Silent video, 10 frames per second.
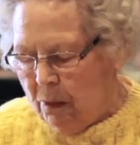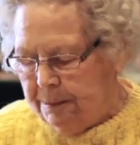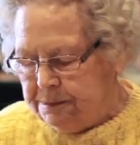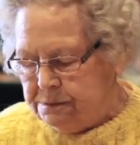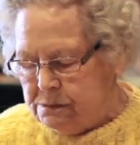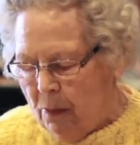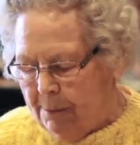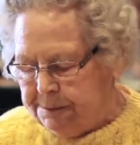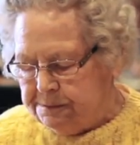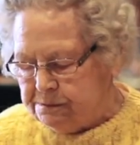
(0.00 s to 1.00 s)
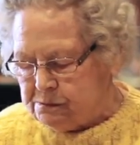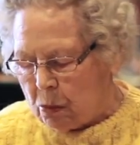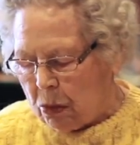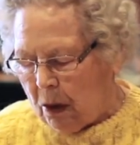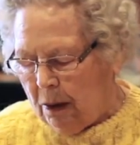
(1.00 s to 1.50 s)
just a meal on a
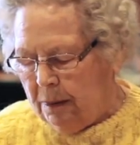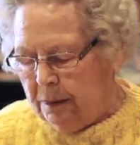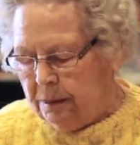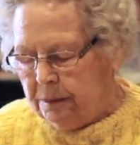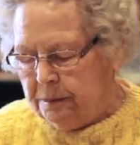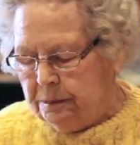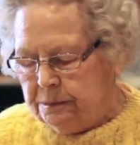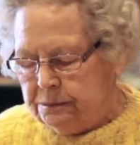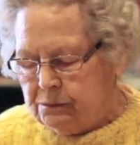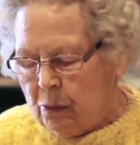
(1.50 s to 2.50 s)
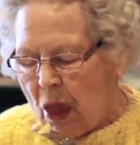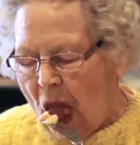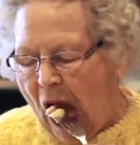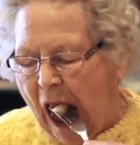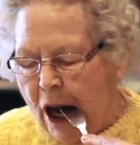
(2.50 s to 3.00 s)
plate,
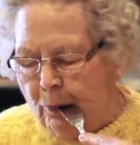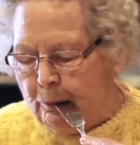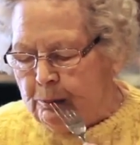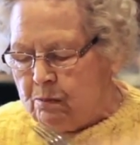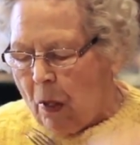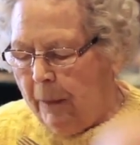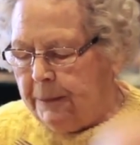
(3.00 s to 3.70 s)
because they're able to